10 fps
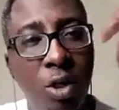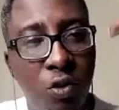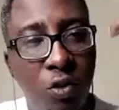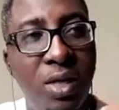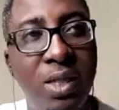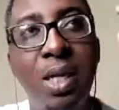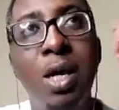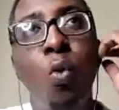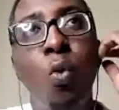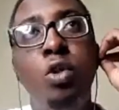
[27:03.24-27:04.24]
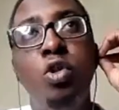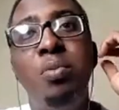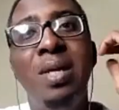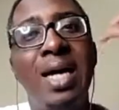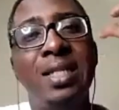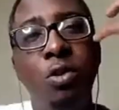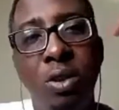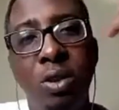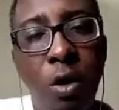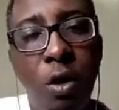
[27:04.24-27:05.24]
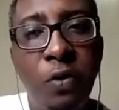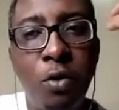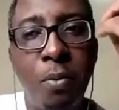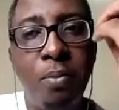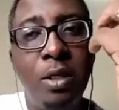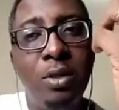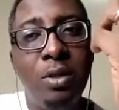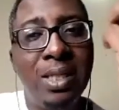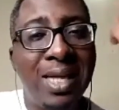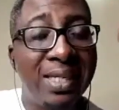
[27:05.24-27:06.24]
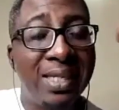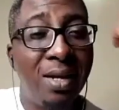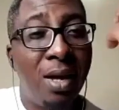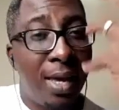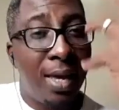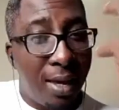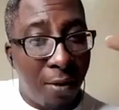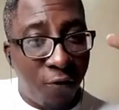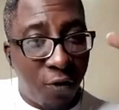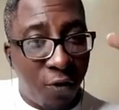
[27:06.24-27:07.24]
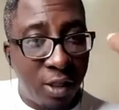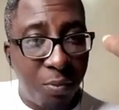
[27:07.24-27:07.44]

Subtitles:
training. What you should be asking yourself in that first